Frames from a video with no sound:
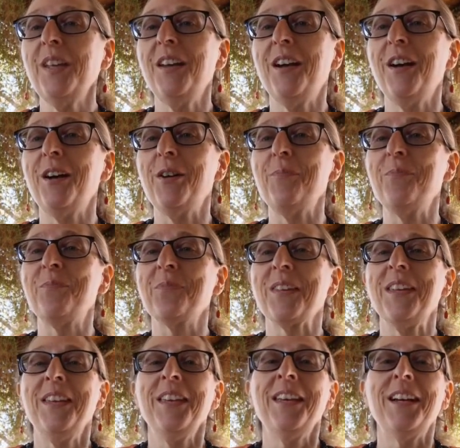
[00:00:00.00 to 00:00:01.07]

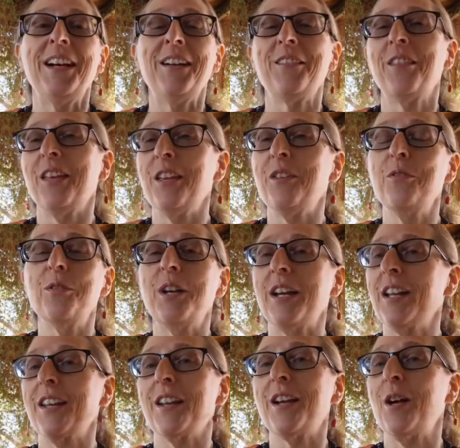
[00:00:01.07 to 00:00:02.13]
Thank you. I
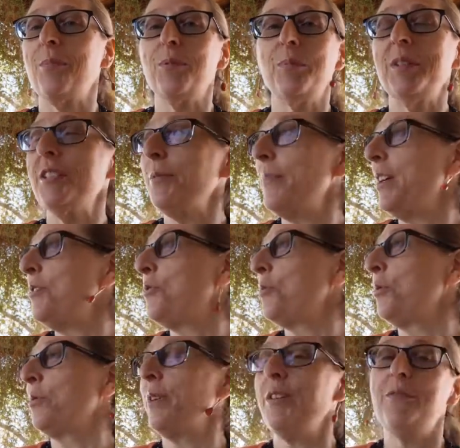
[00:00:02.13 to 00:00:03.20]
got a compliment to my
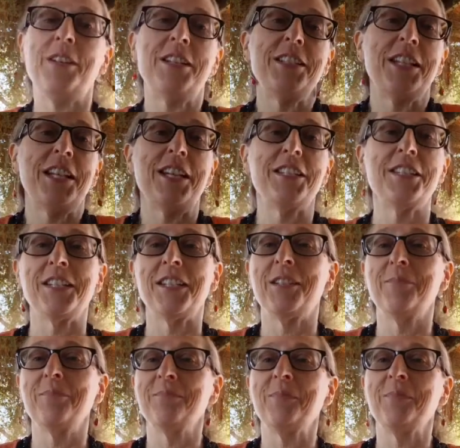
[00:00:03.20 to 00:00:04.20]
jewelry. Fantastic.